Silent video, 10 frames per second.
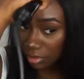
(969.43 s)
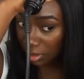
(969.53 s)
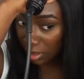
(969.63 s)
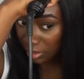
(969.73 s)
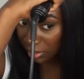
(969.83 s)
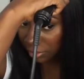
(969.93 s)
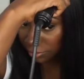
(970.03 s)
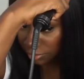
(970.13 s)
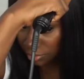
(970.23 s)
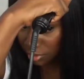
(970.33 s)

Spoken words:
Like, if you